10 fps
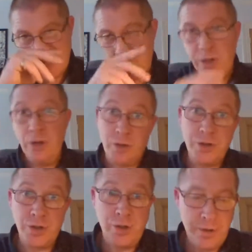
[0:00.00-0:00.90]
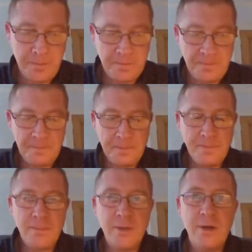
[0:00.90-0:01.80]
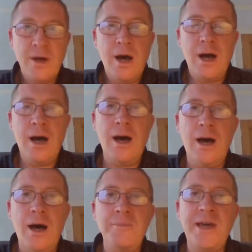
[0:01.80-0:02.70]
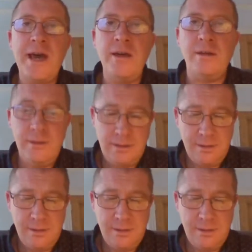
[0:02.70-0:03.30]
She looked sorry. I'm Gail.